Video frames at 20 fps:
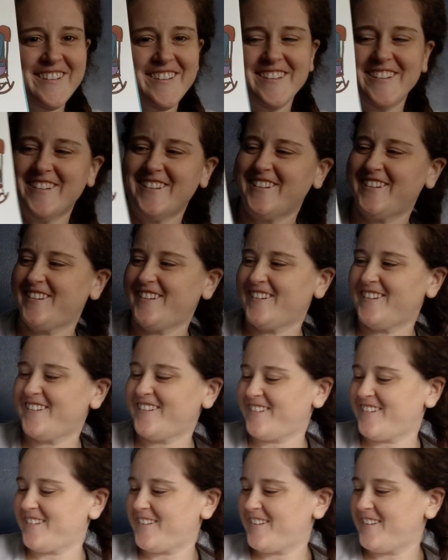
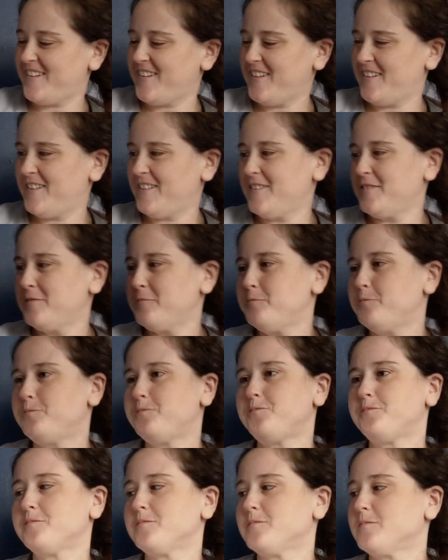
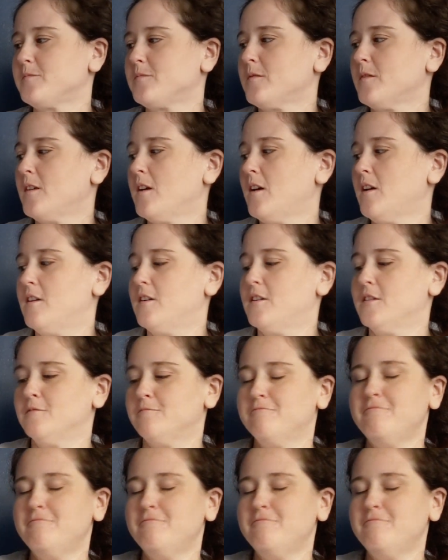(silence)